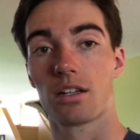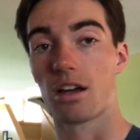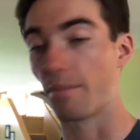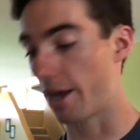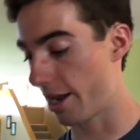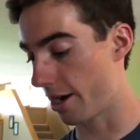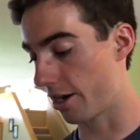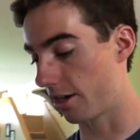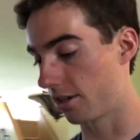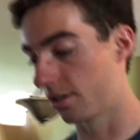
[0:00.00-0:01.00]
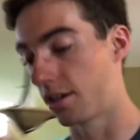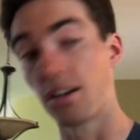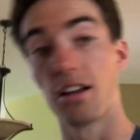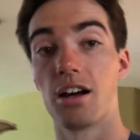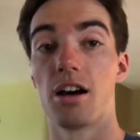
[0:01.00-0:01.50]
Cut my hair.
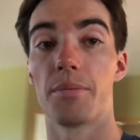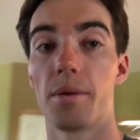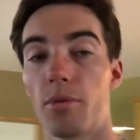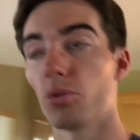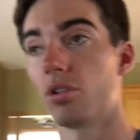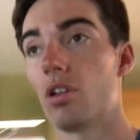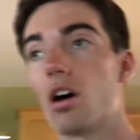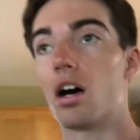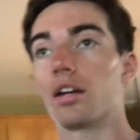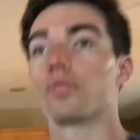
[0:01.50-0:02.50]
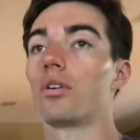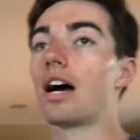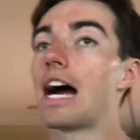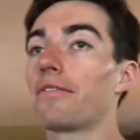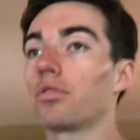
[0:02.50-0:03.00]
I mowed the lawn, well,
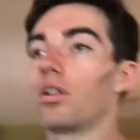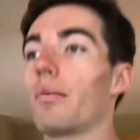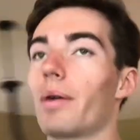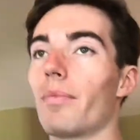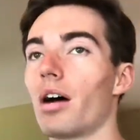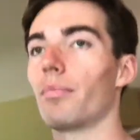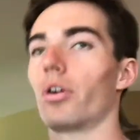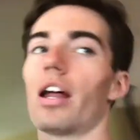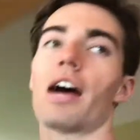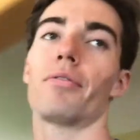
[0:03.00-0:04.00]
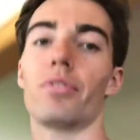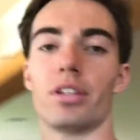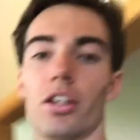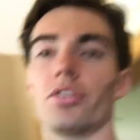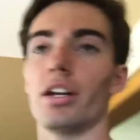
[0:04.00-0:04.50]
half the lawn. My mom mowed half of
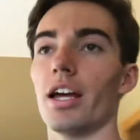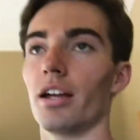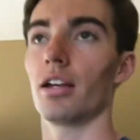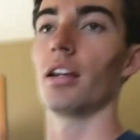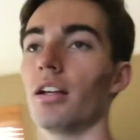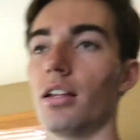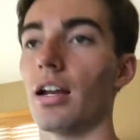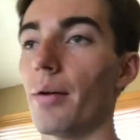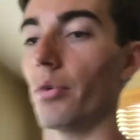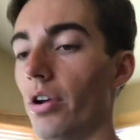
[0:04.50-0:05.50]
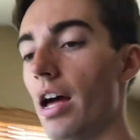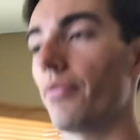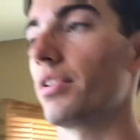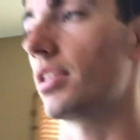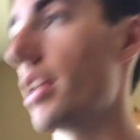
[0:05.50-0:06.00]
it the other day, and I mowed
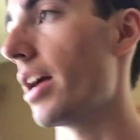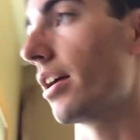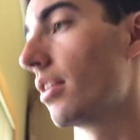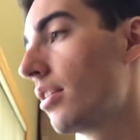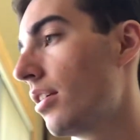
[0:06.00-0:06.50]
half of it today.